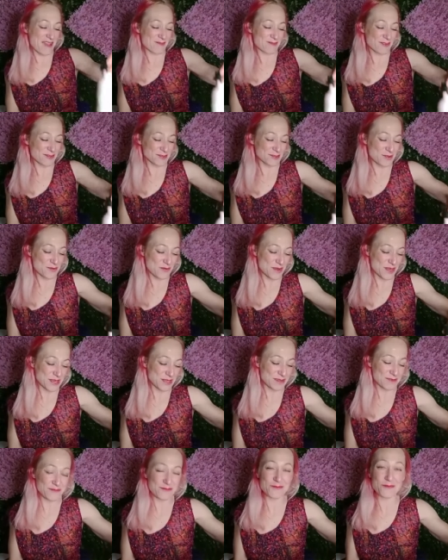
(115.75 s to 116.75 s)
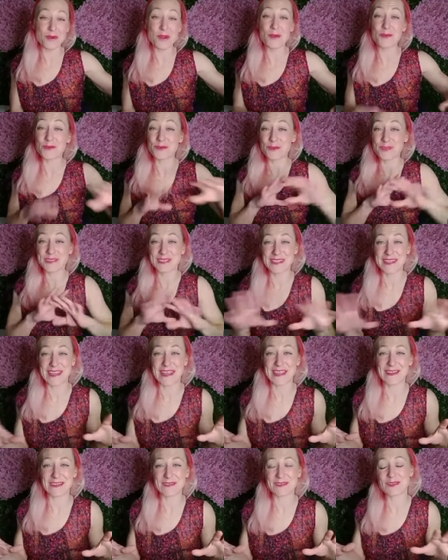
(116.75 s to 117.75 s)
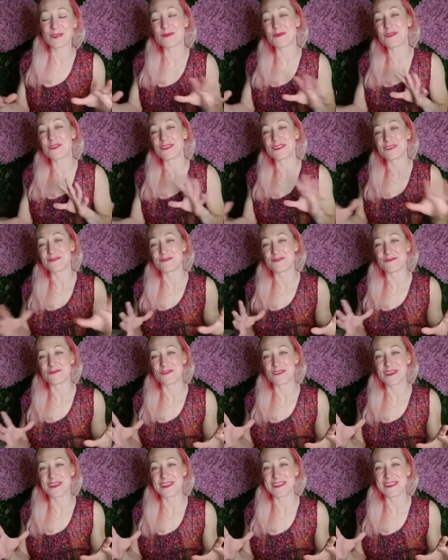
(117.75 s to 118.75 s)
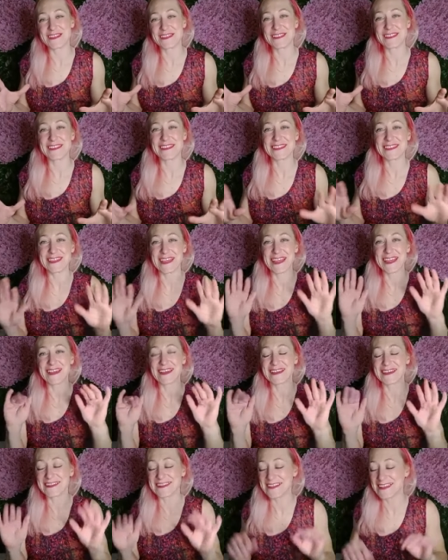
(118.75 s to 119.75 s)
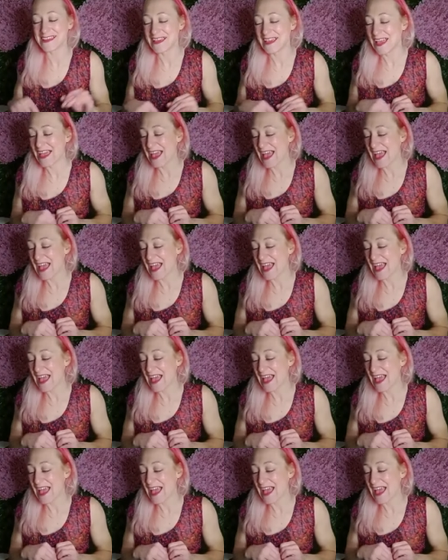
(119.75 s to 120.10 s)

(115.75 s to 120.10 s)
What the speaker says: I've got so many different products now, so many different ranges, that